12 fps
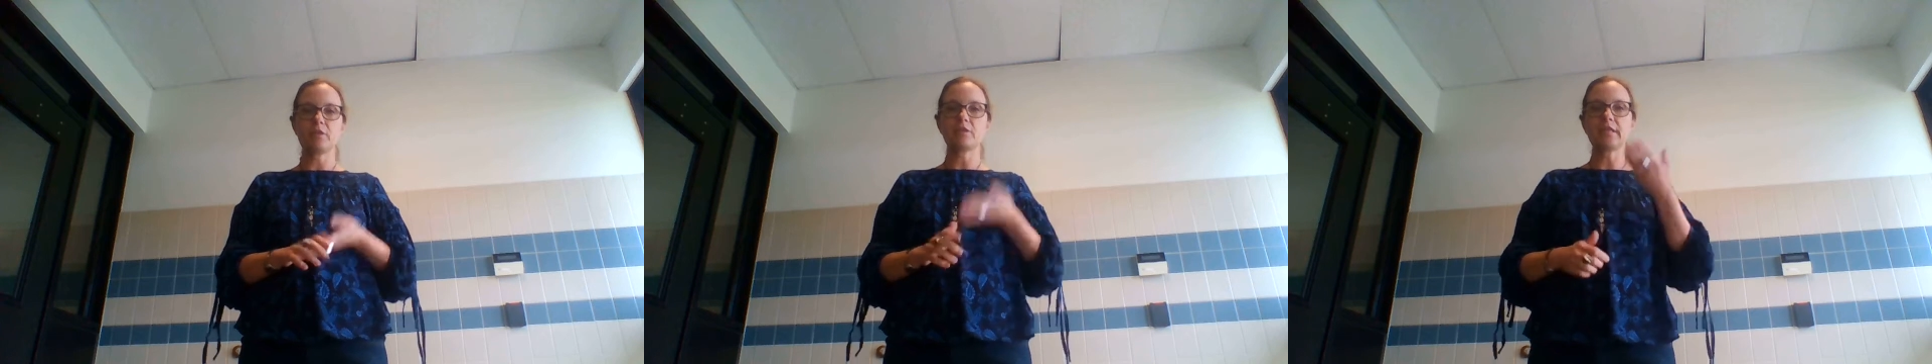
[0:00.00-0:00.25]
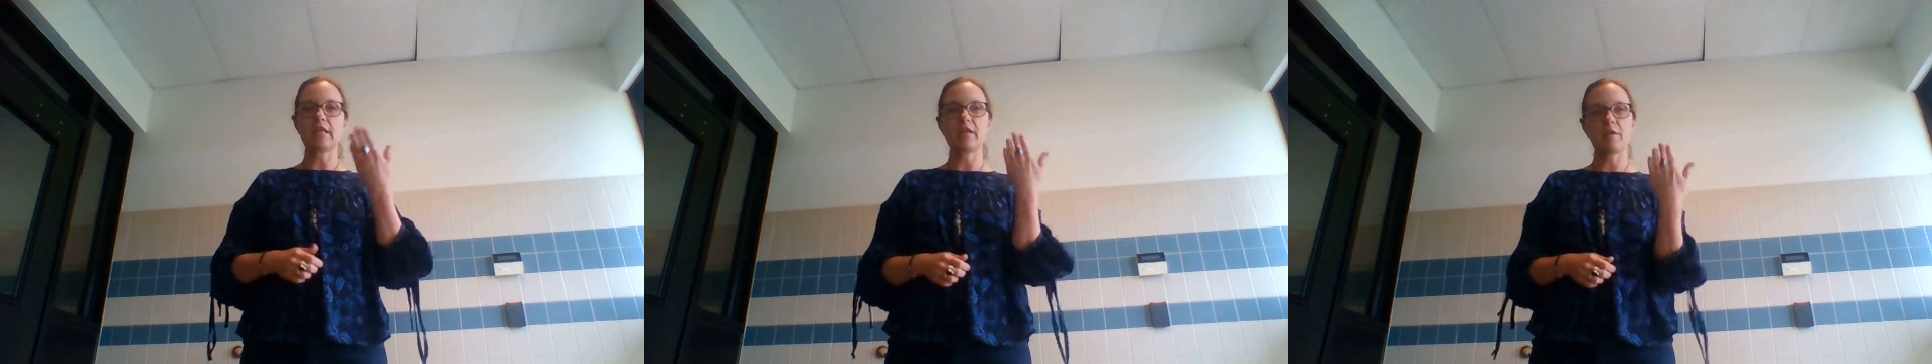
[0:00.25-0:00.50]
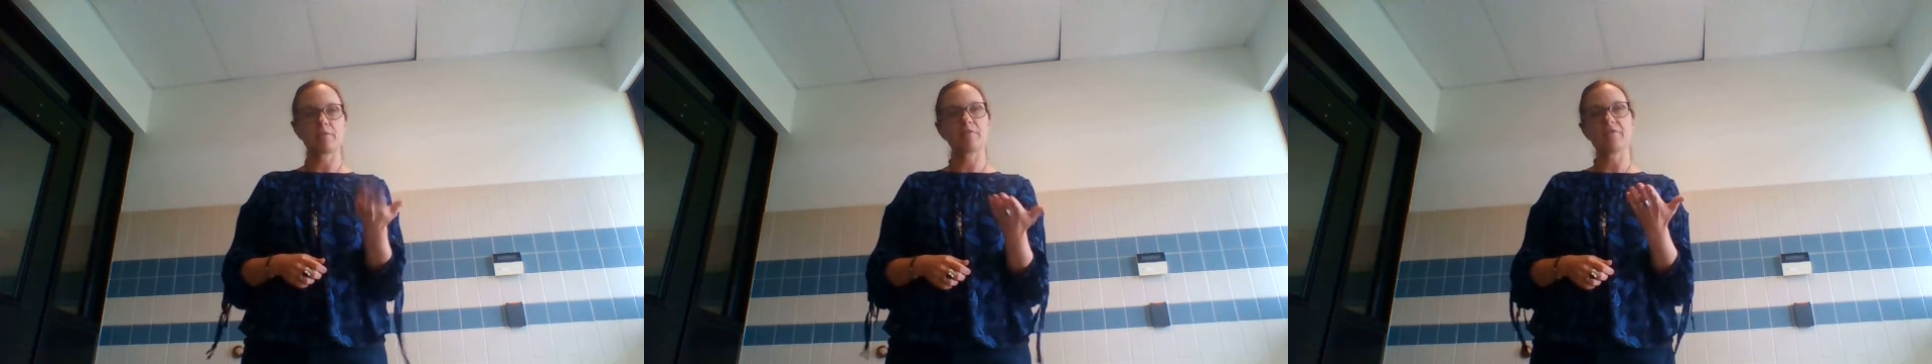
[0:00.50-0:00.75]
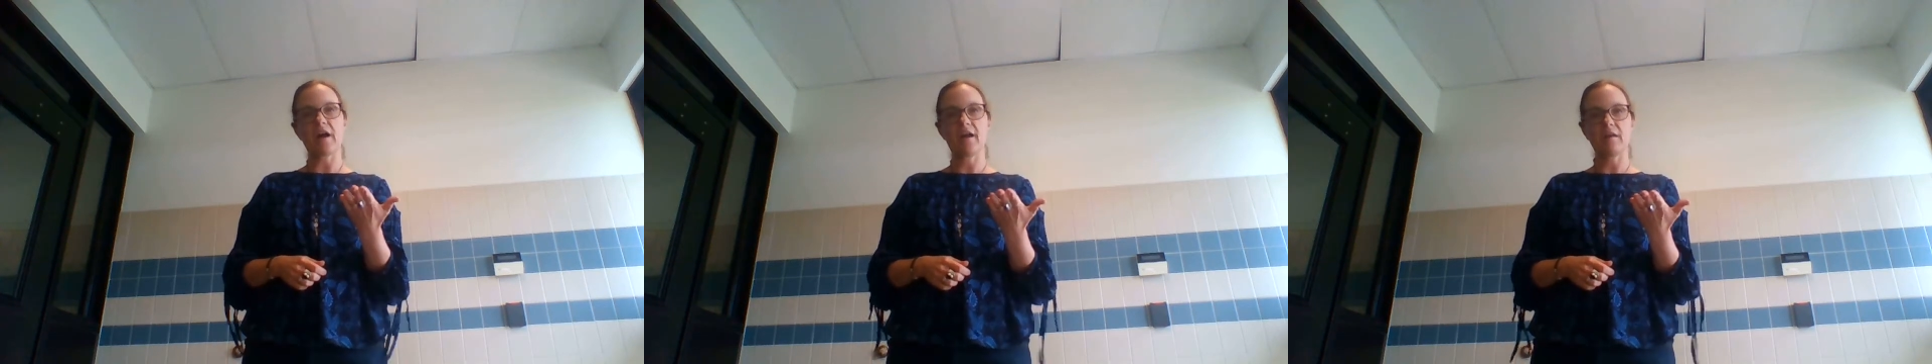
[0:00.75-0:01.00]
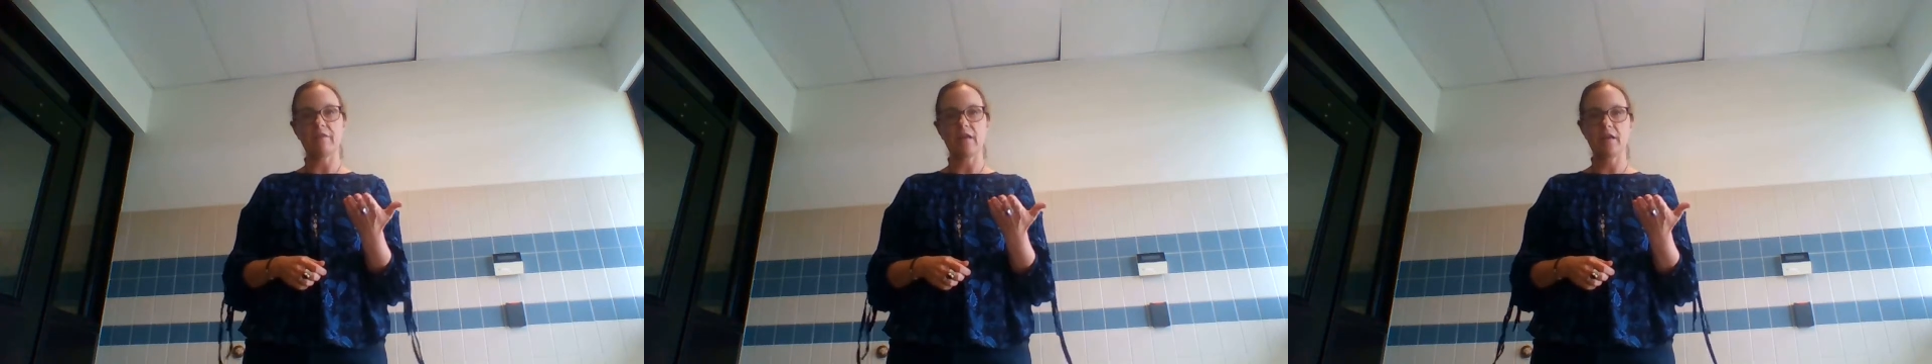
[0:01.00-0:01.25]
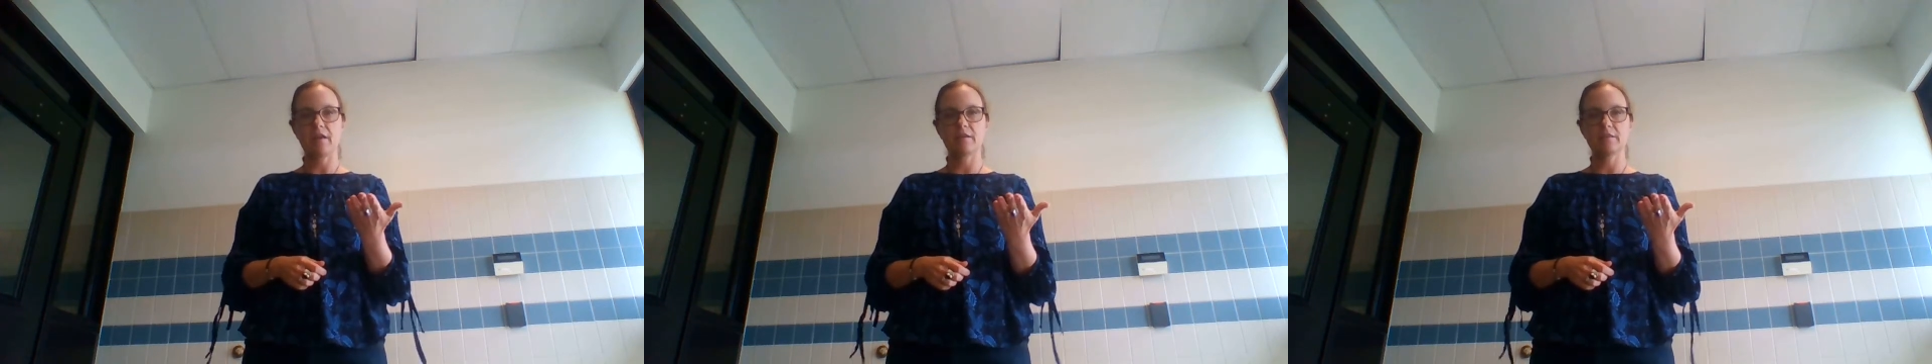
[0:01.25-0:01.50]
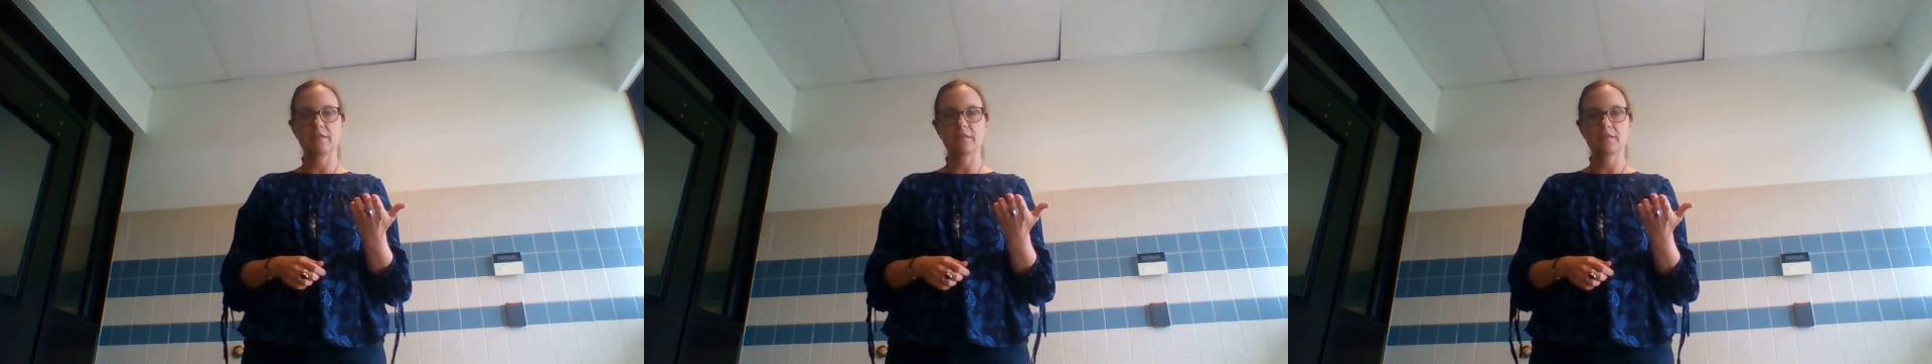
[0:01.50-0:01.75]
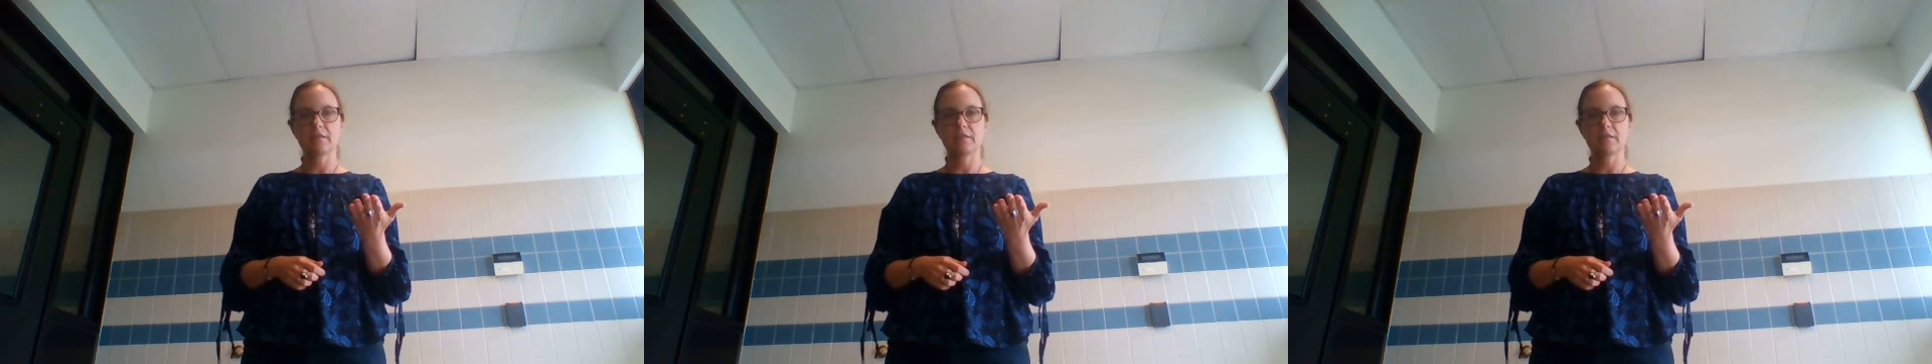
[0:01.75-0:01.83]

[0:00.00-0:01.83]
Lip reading: You're going to take a number 5 hand